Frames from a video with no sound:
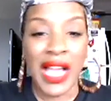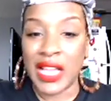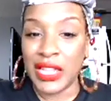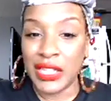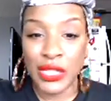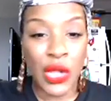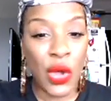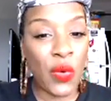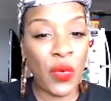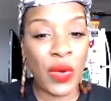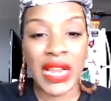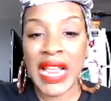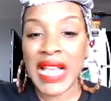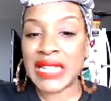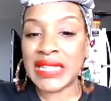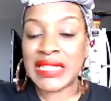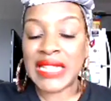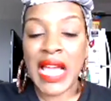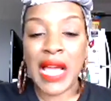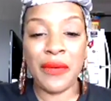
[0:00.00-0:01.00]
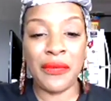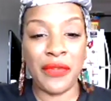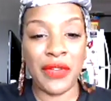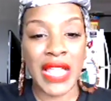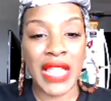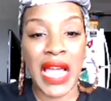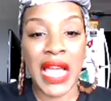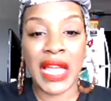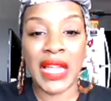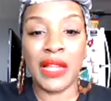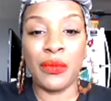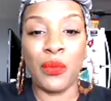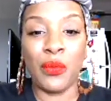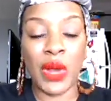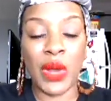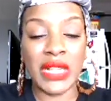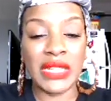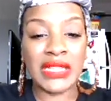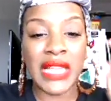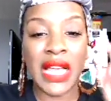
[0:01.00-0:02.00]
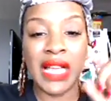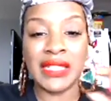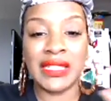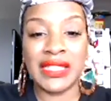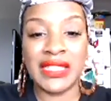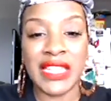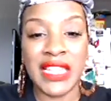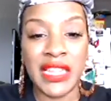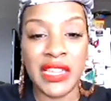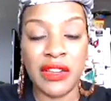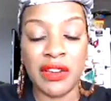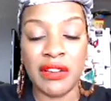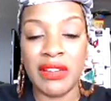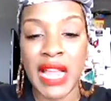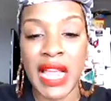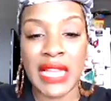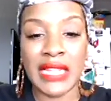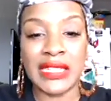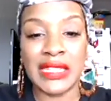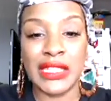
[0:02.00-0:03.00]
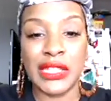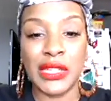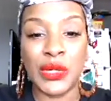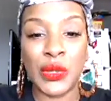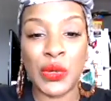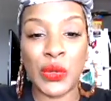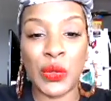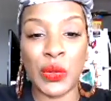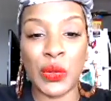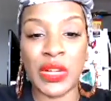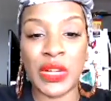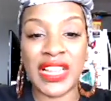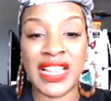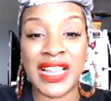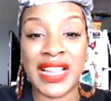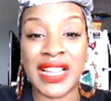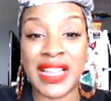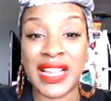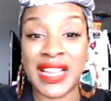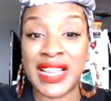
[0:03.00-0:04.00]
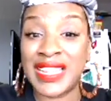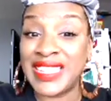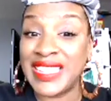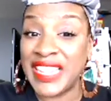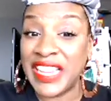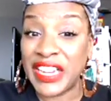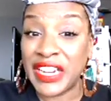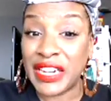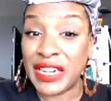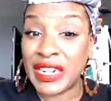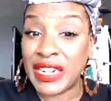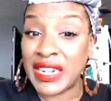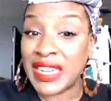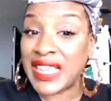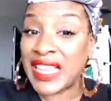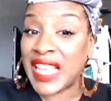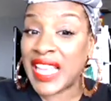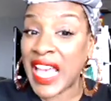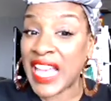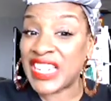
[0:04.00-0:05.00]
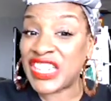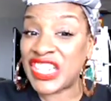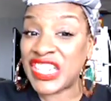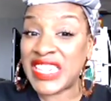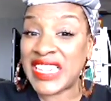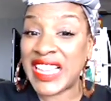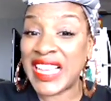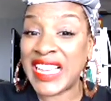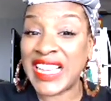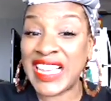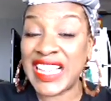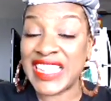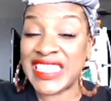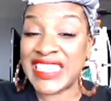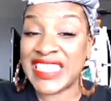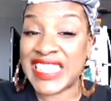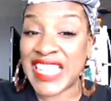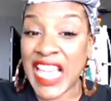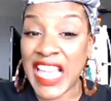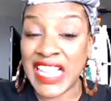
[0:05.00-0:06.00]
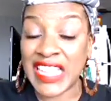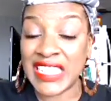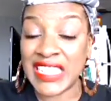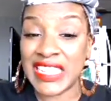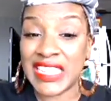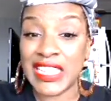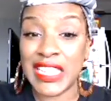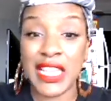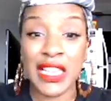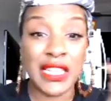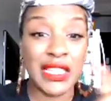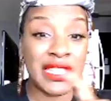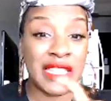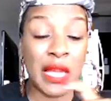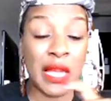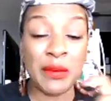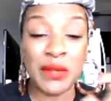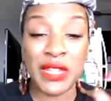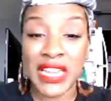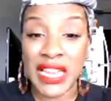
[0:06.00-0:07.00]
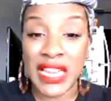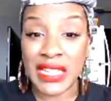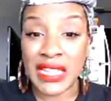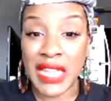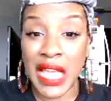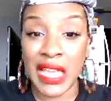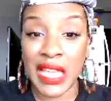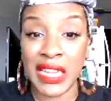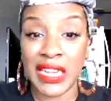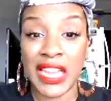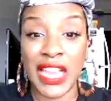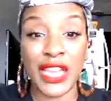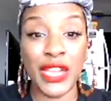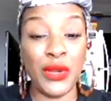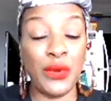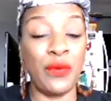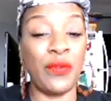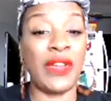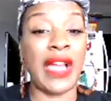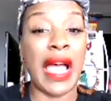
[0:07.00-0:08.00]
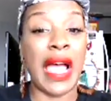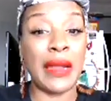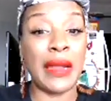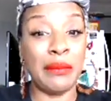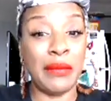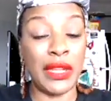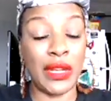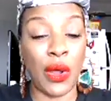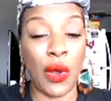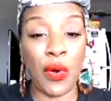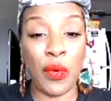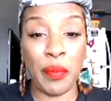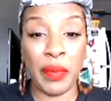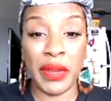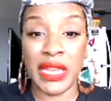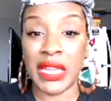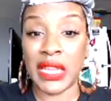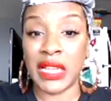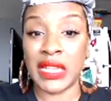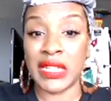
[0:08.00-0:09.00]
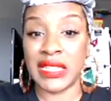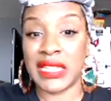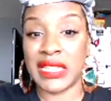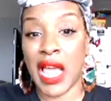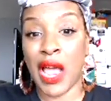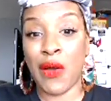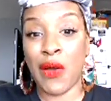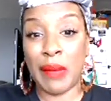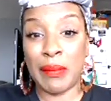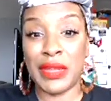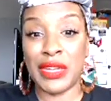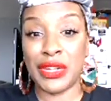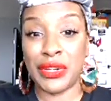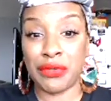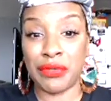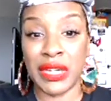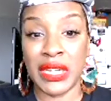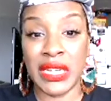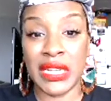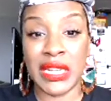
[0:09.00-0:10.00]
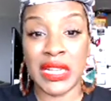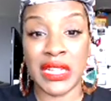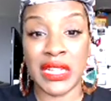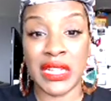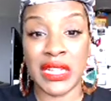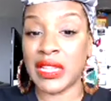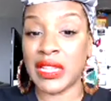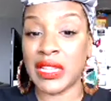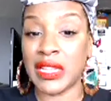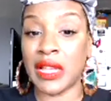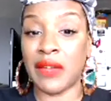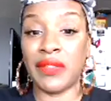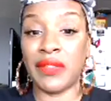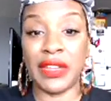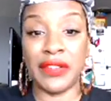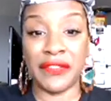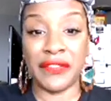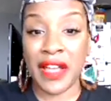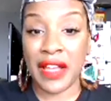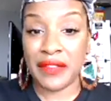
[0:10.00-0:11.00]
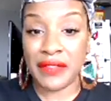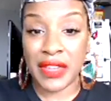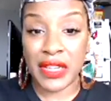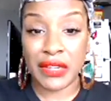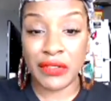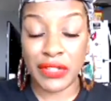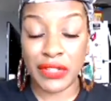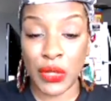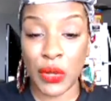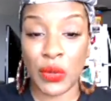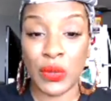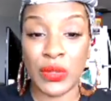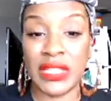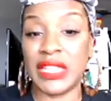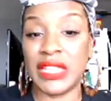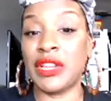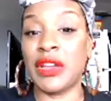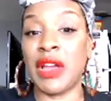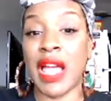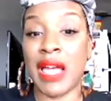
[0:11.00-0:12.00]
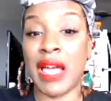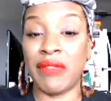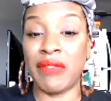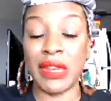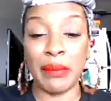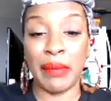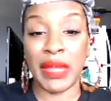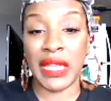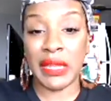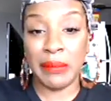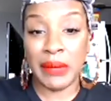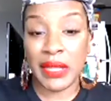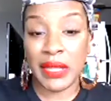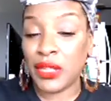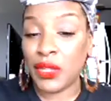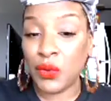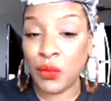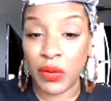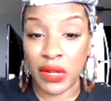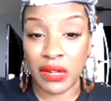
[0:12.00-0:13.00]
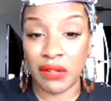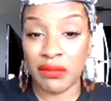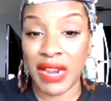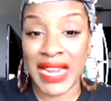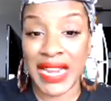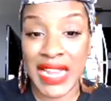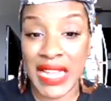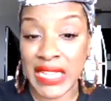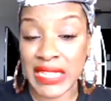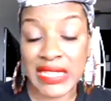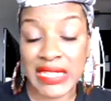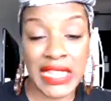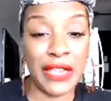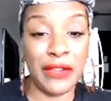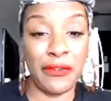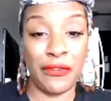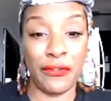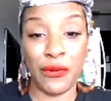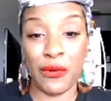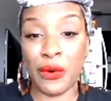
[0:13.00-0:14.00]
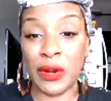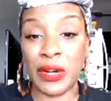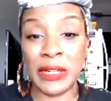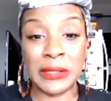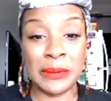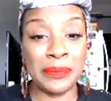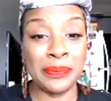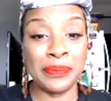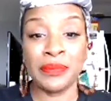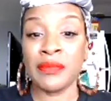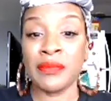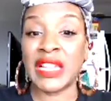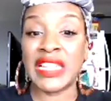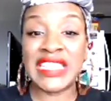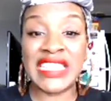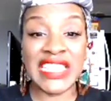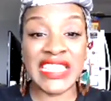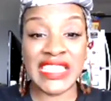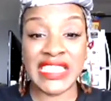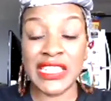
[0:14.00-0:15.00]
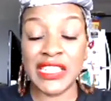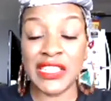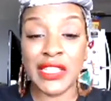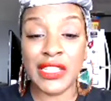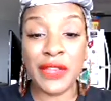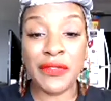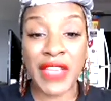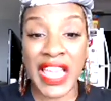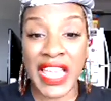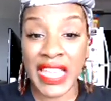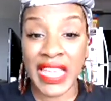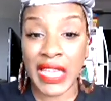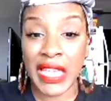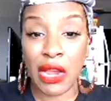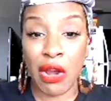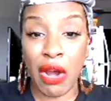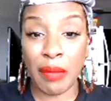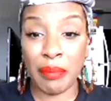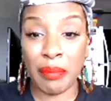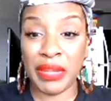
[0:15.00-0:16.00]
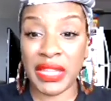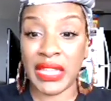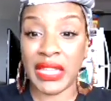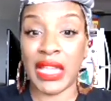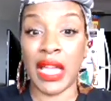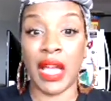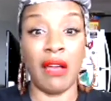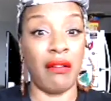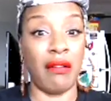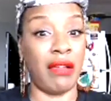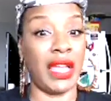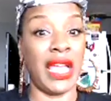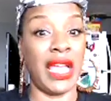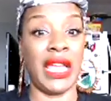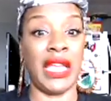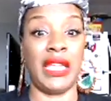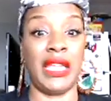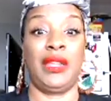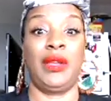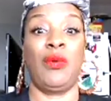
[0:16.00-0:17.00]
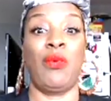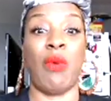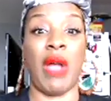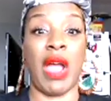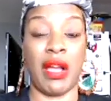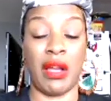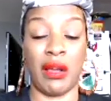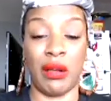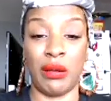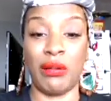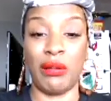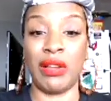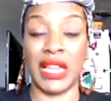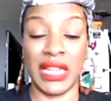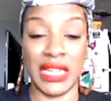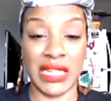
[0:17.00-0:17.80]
No one has time for that. Once I see your nice little clear, catchy, and concise subject line, and you've gotten me to open it because now I'm intrigued because you're 75 years old and you're having a baby and you want to write an essay for Sisters of AARP. Okay. Wow. Okay.